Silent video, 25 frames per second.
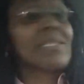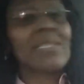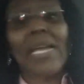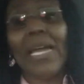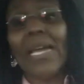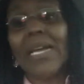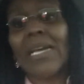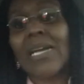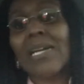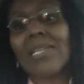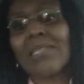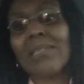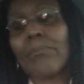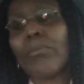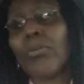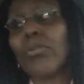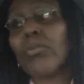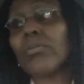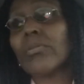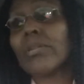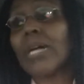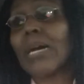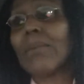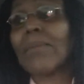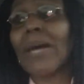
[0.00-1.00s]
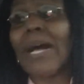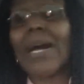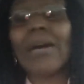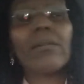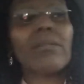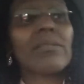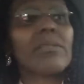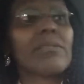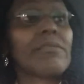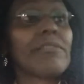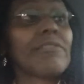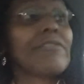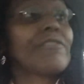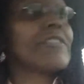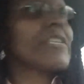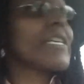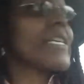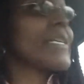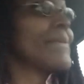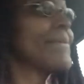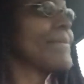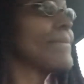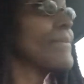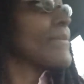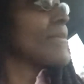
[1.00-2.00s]
gay cousin pulled up out in the
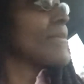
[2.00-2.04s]
front.